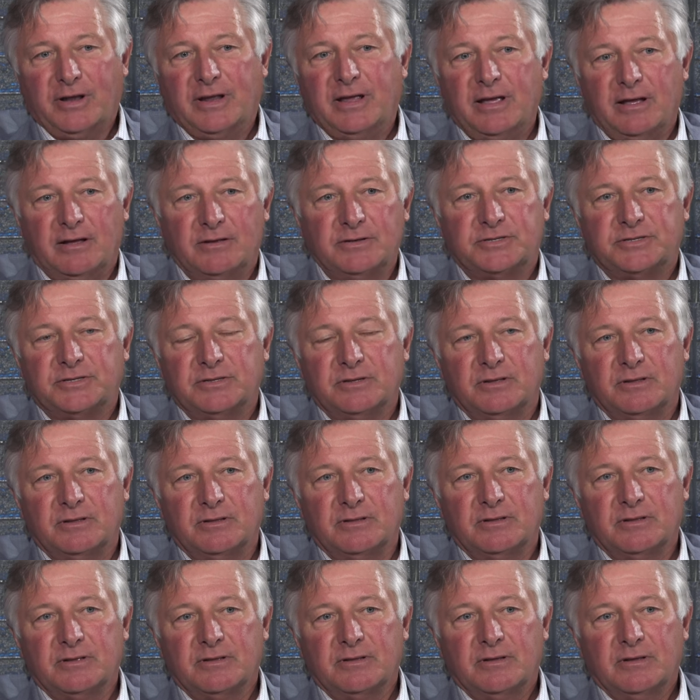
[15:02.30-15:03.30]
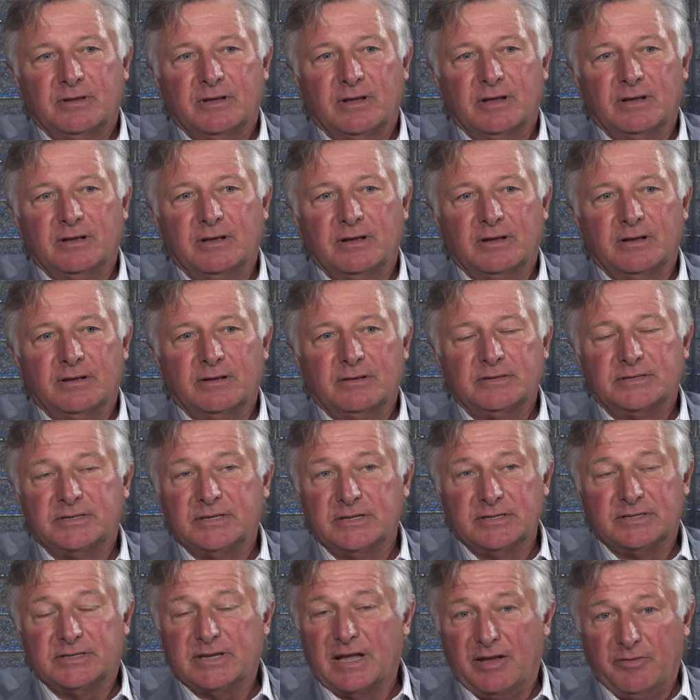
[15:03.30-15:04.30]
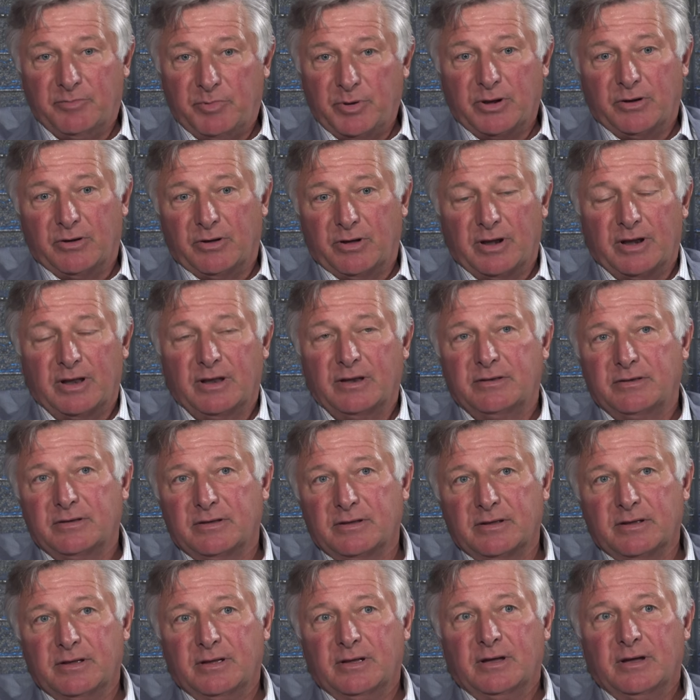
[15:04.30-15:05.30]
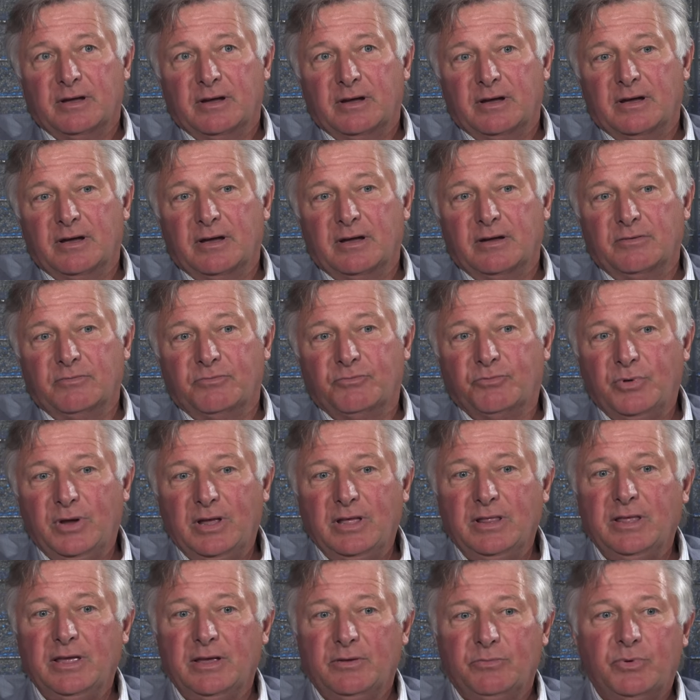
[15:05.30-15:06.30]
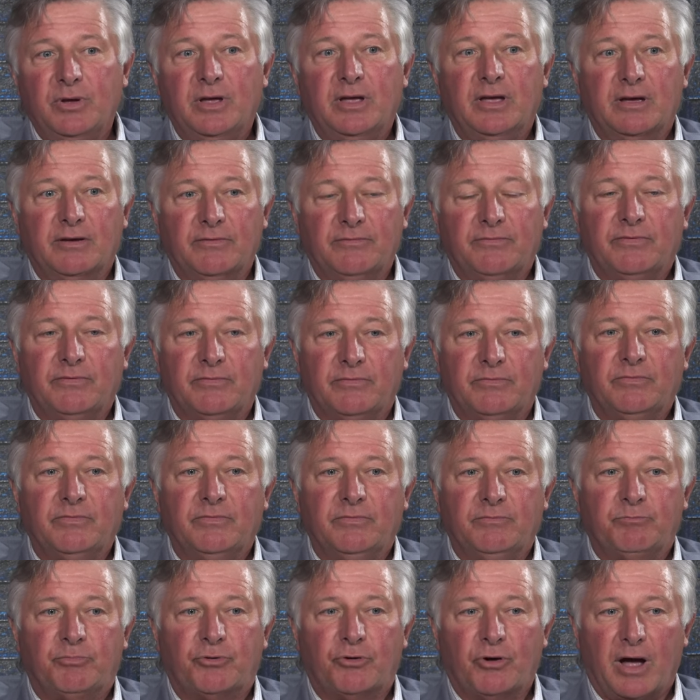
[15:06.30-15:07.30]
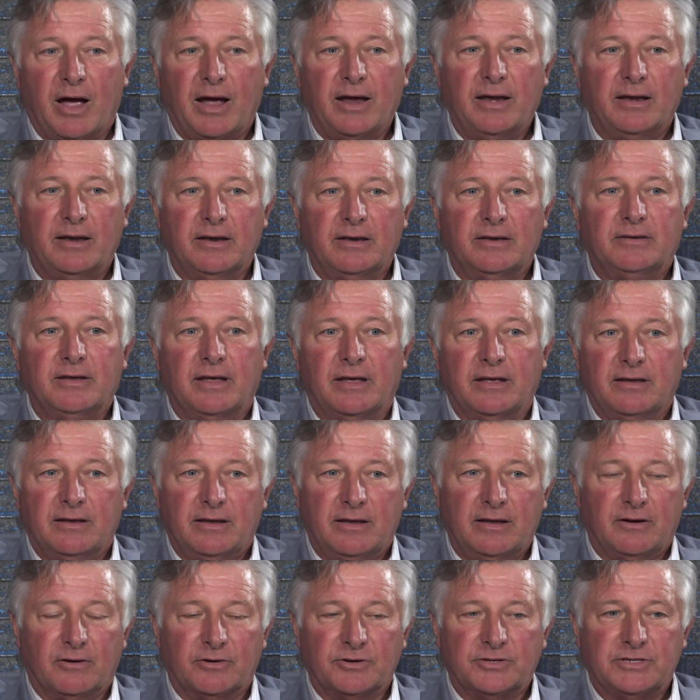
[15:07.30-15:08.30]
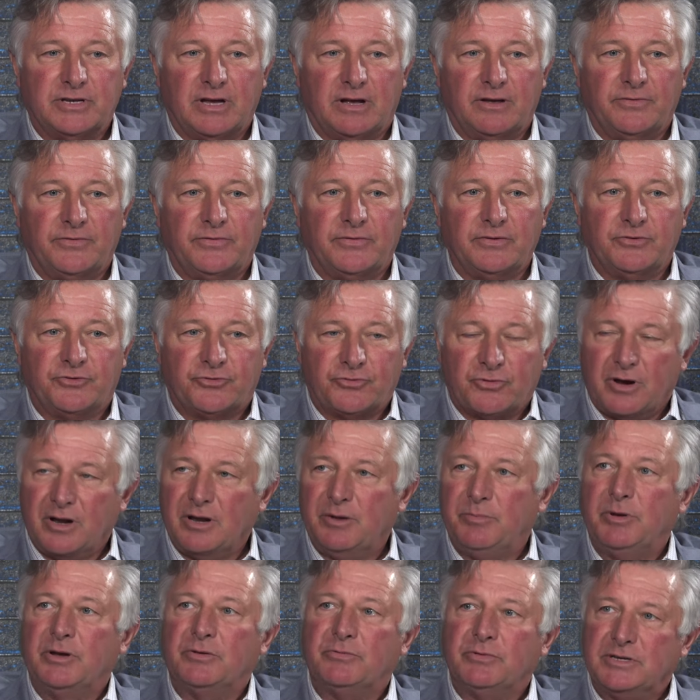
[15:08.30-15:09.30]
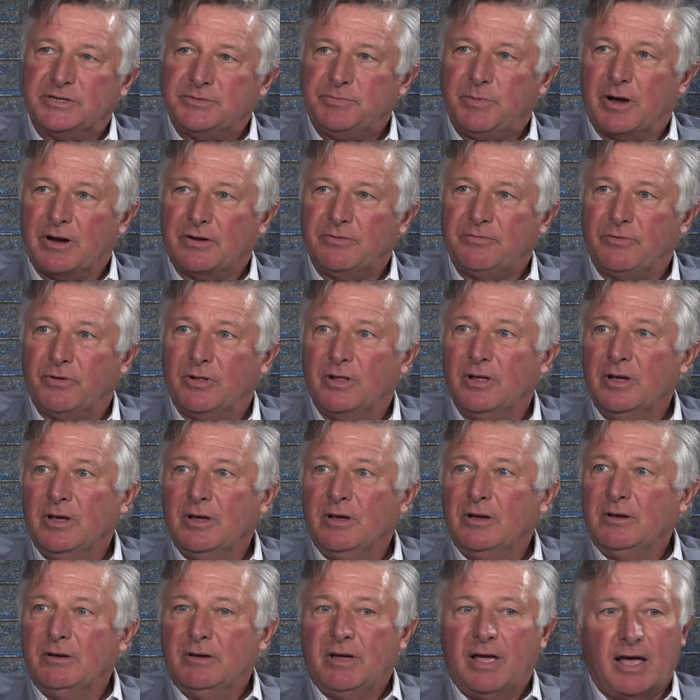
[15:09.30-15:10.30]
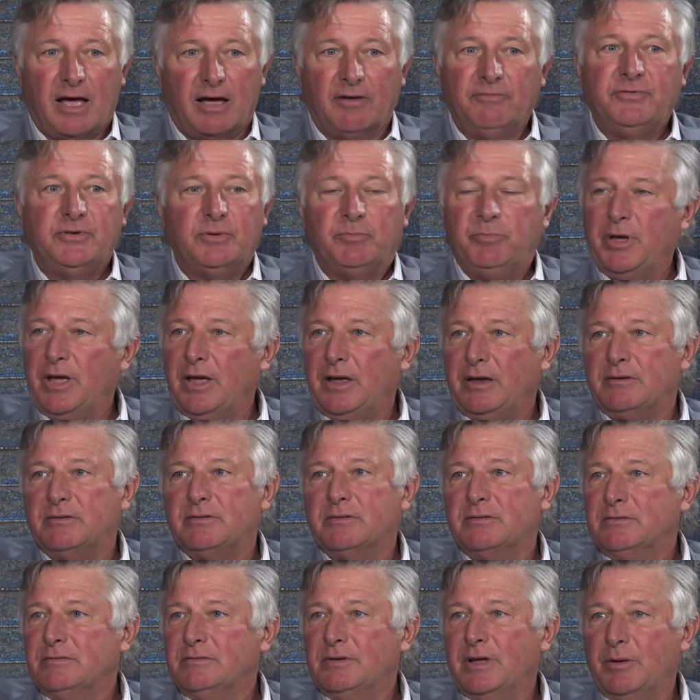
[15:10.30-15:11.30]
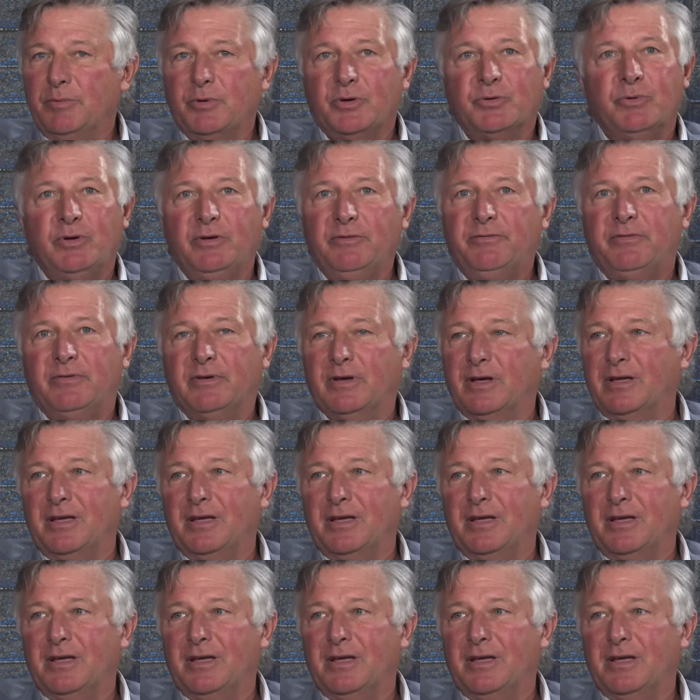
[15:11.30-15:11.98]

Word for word: council, uh, since I've been on it, uh, really we have prided ourselves in trying to be respectful. Have mm-hmm. debate. I mean, mm-hmm. we've